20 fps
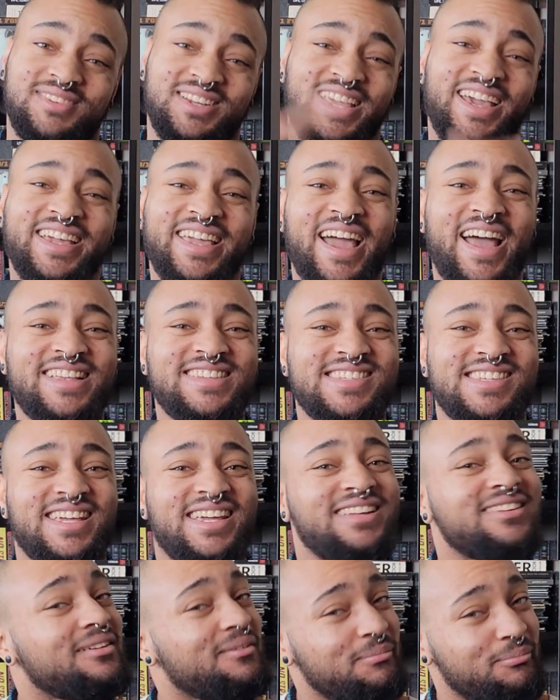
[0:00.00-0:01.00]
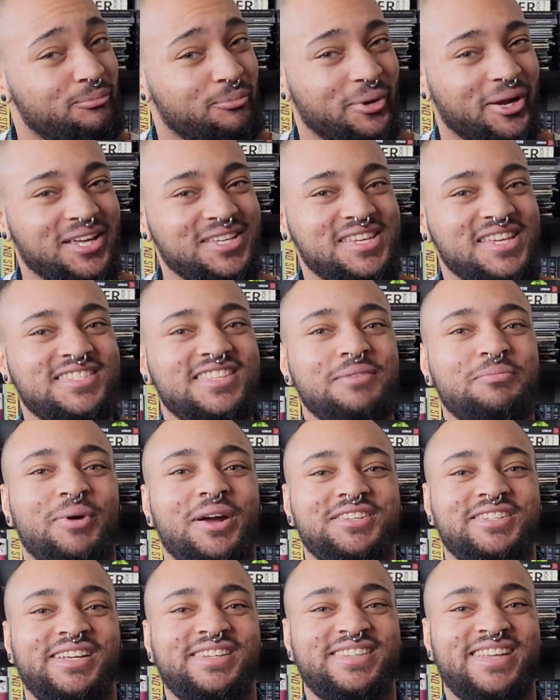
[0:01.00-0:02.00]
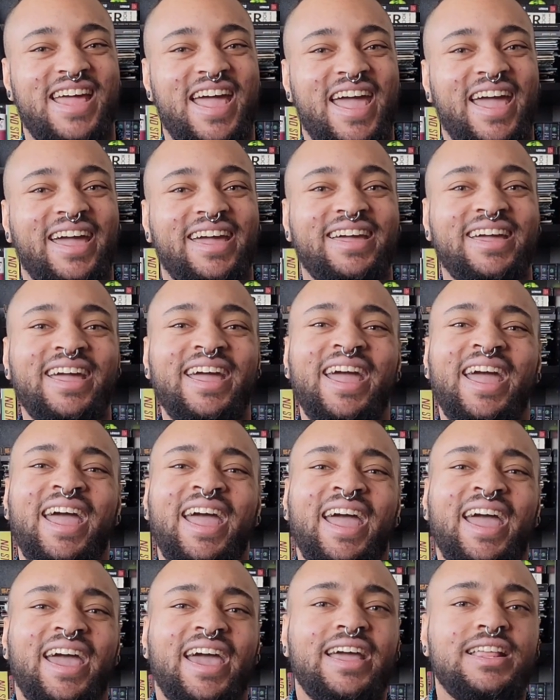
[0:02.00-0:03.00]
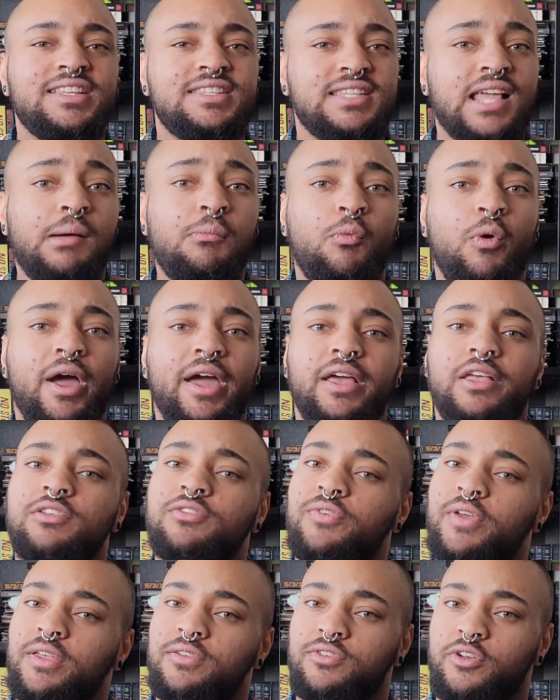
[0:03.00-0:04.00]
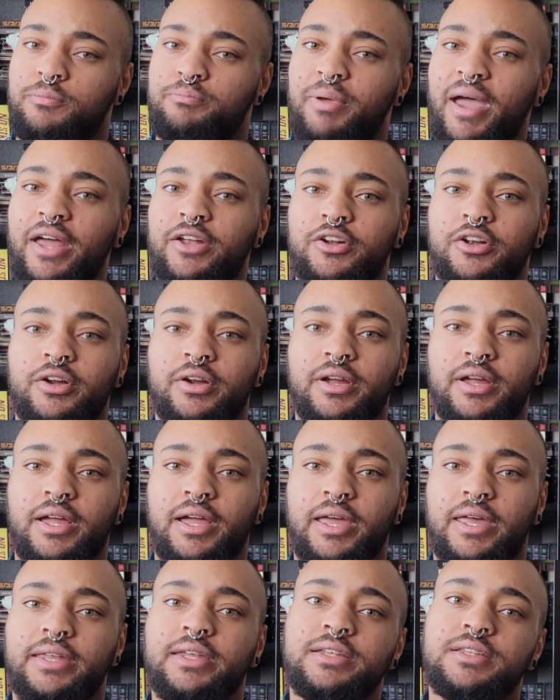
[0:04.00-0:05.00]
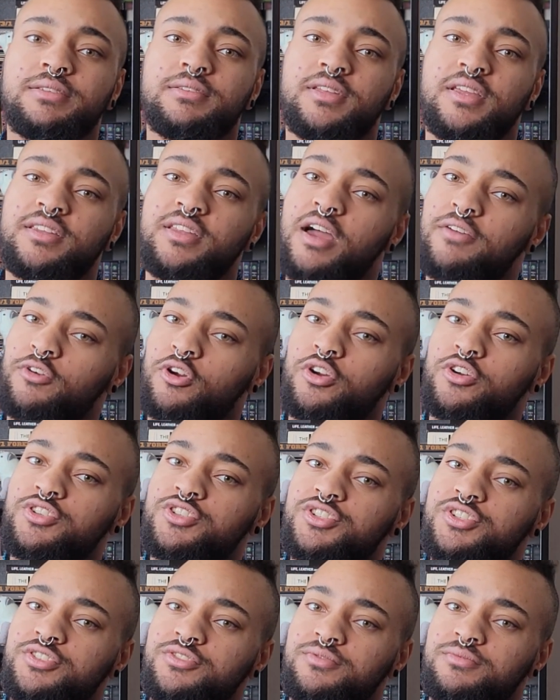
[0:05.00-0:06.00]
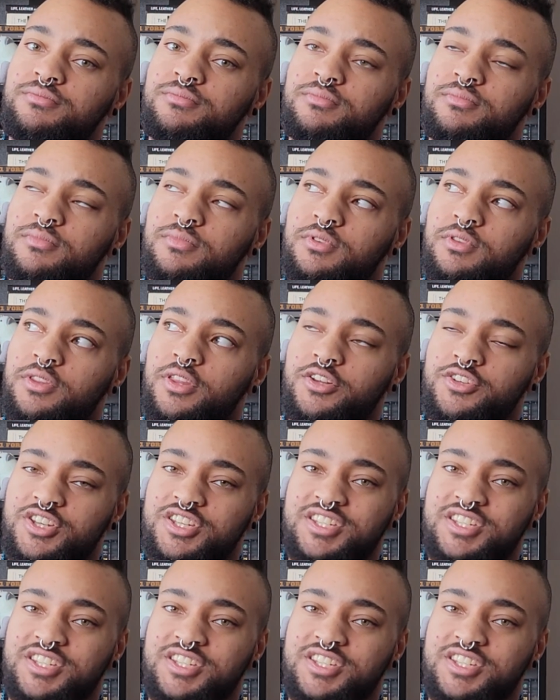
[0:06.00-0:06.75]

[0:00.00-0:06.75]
you guessed it, brings us to present day. In some ways, things are better. In others, there's the